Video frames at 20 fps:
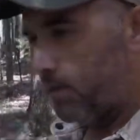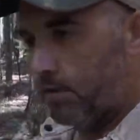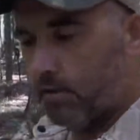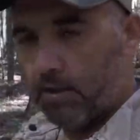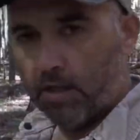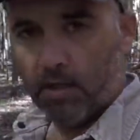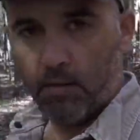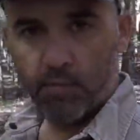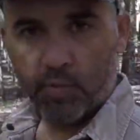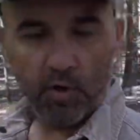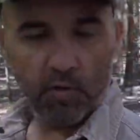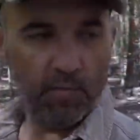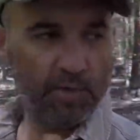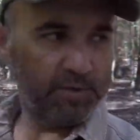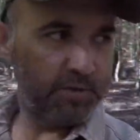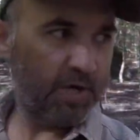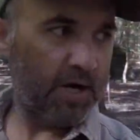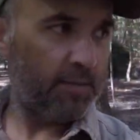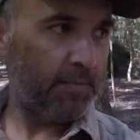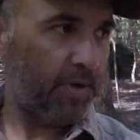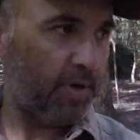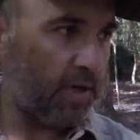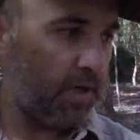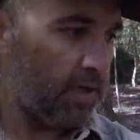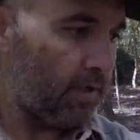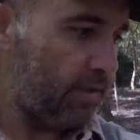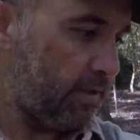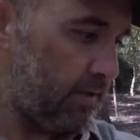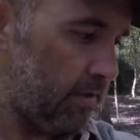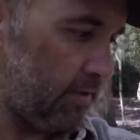I broke my
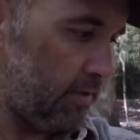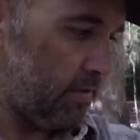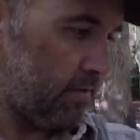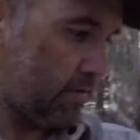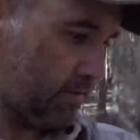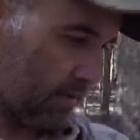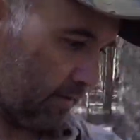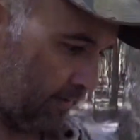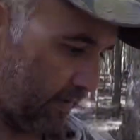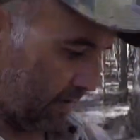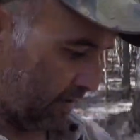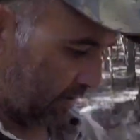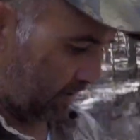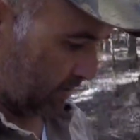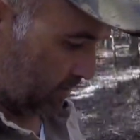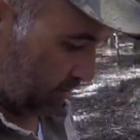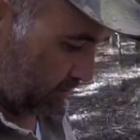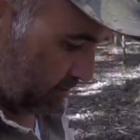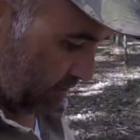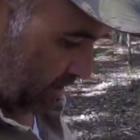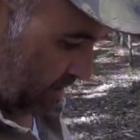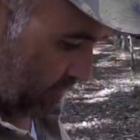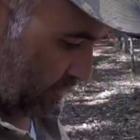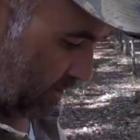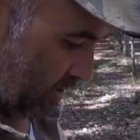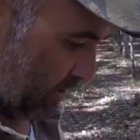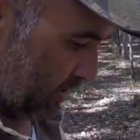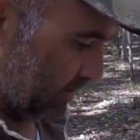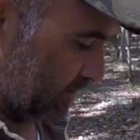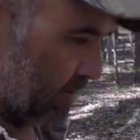tripod. I've got to get a new
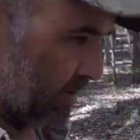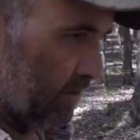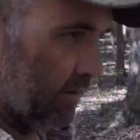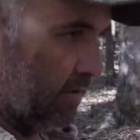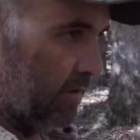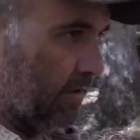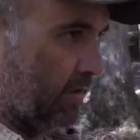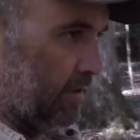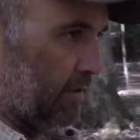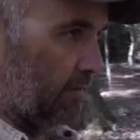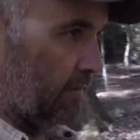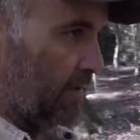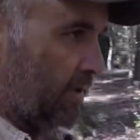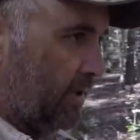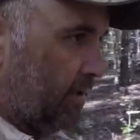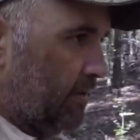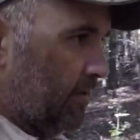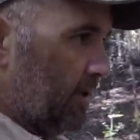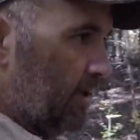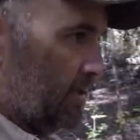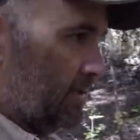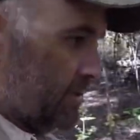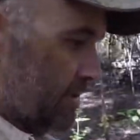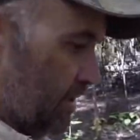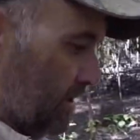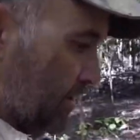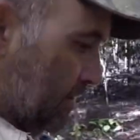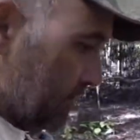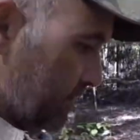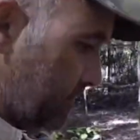tripod. But anyways, I